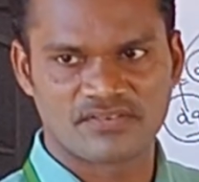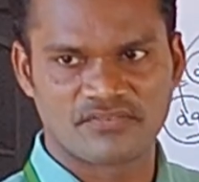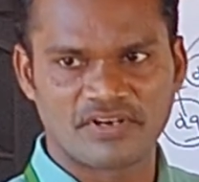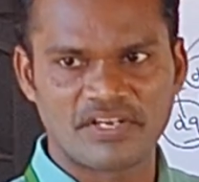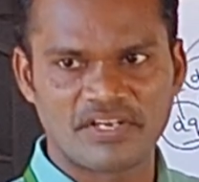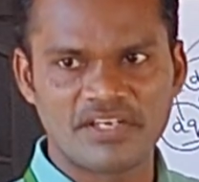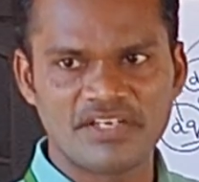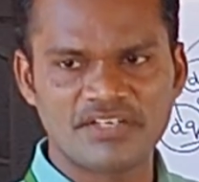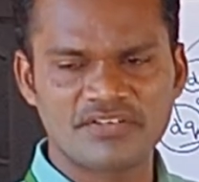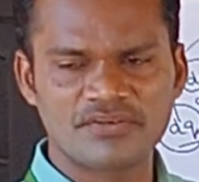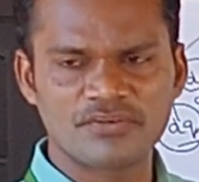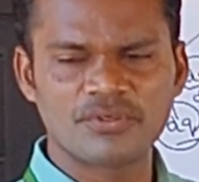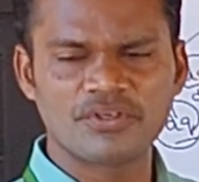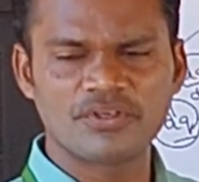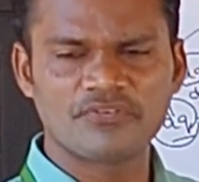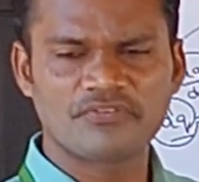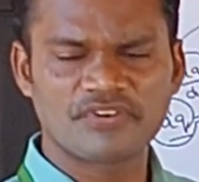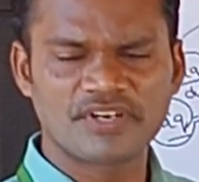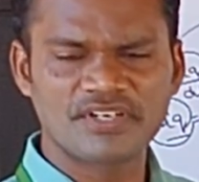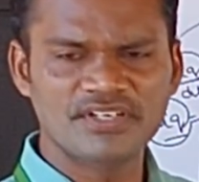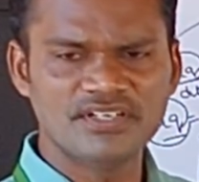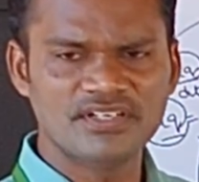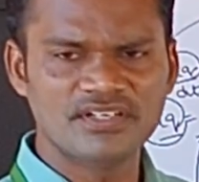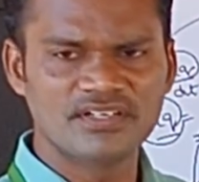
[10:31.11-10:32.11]
Why two
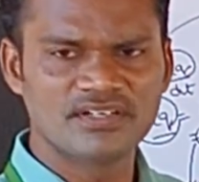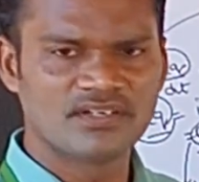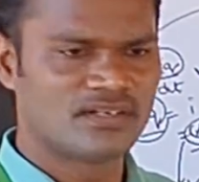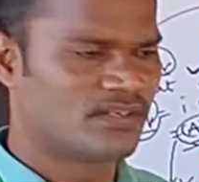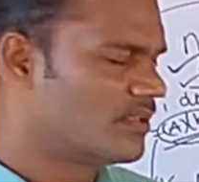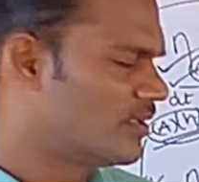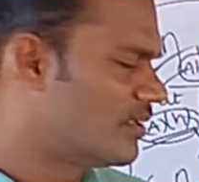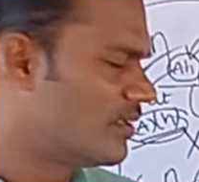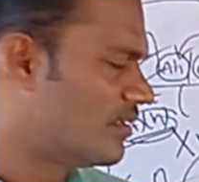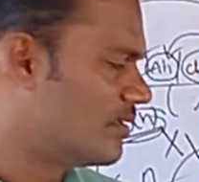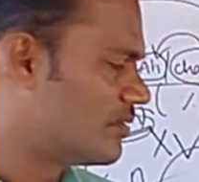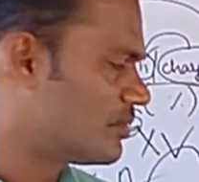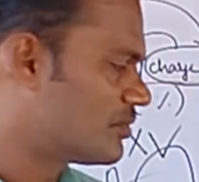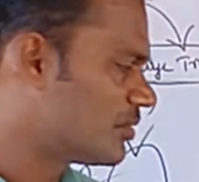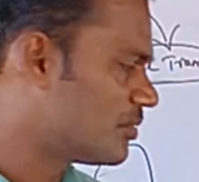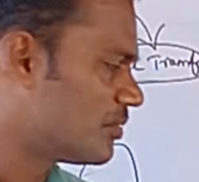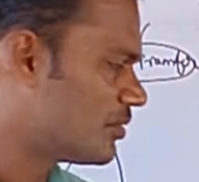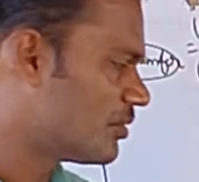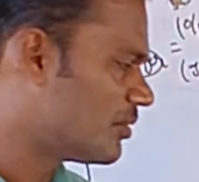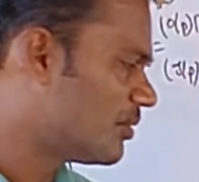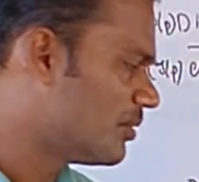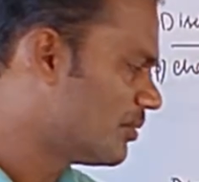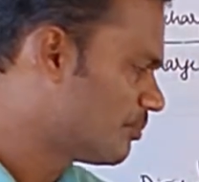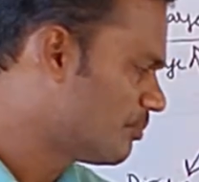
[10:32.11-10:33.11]
different?
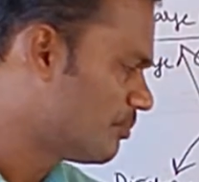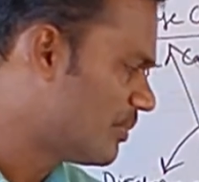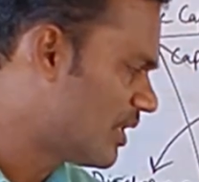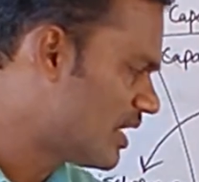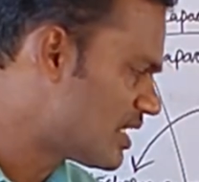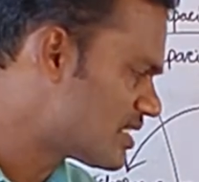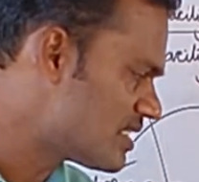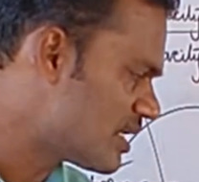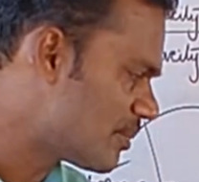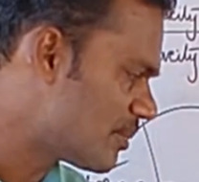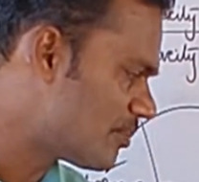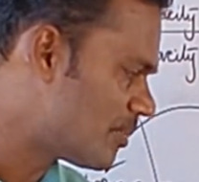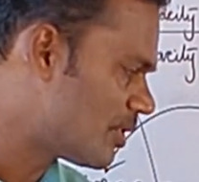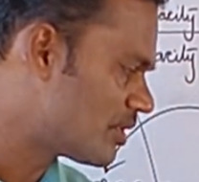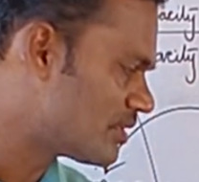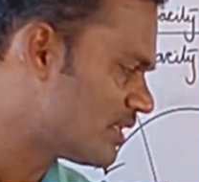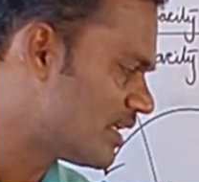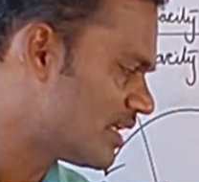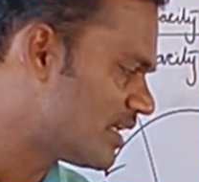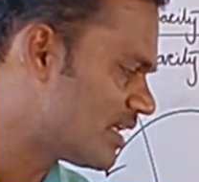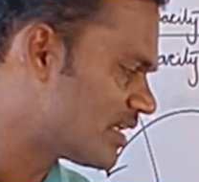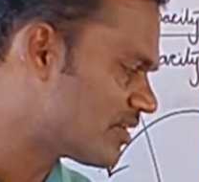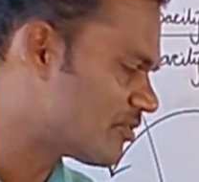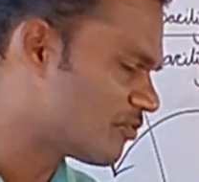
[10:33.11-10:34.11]
So based upon
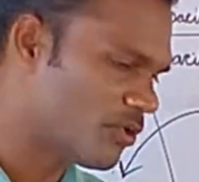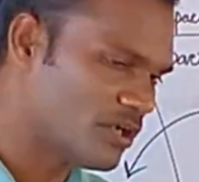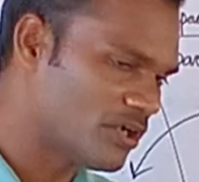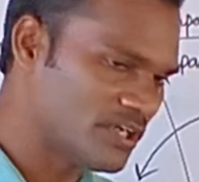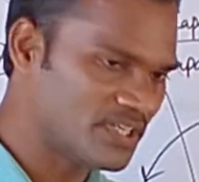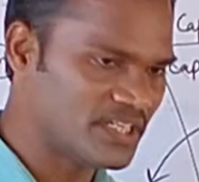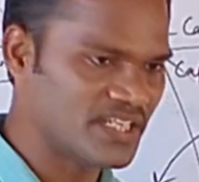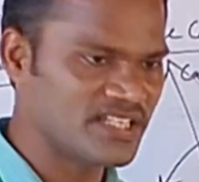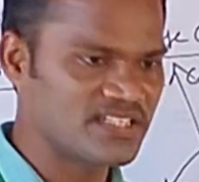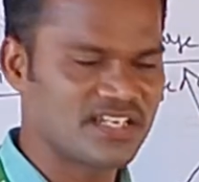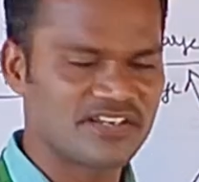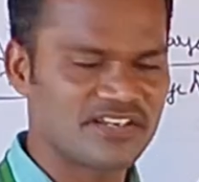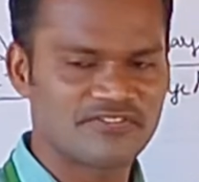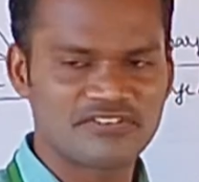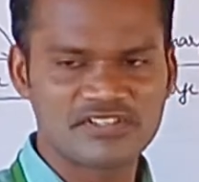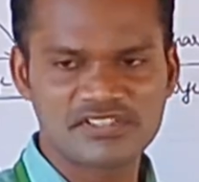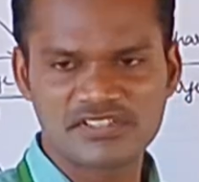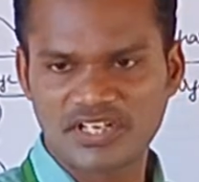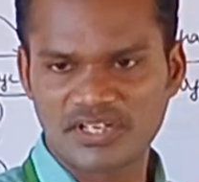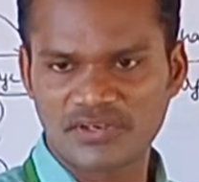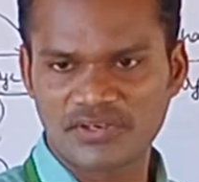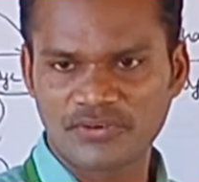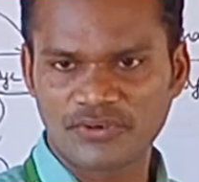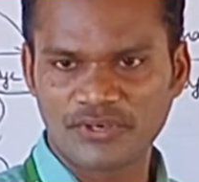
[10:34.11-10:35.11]
their voltage levels,
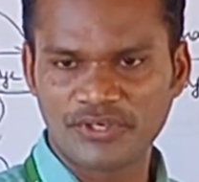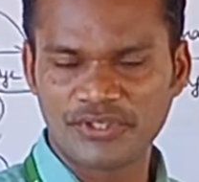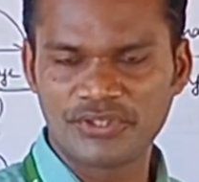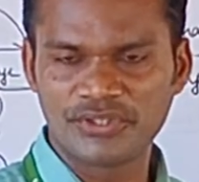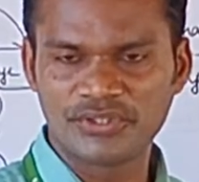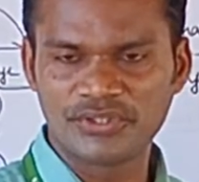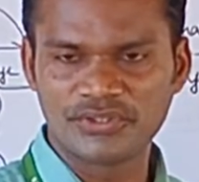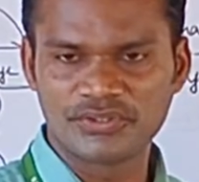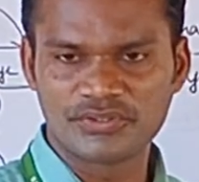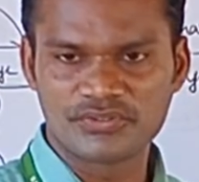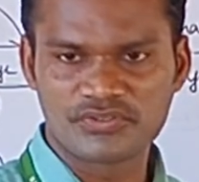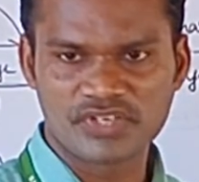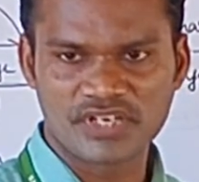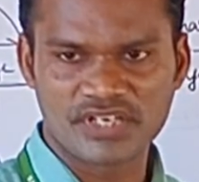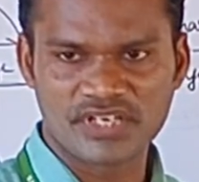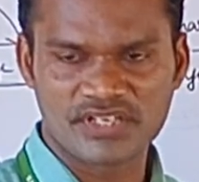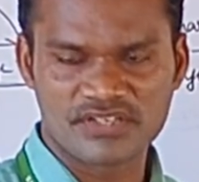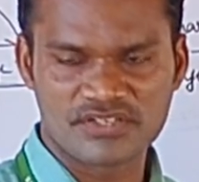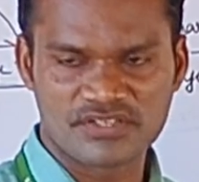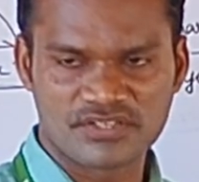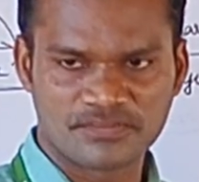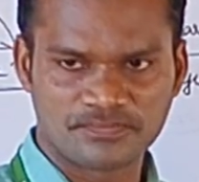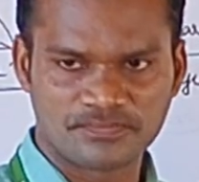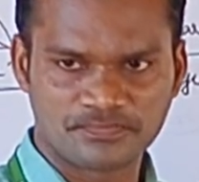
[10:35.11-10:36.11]
they are going to
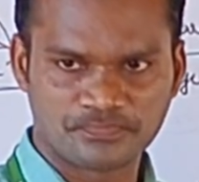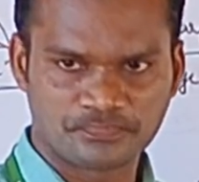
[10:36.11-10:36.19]
change.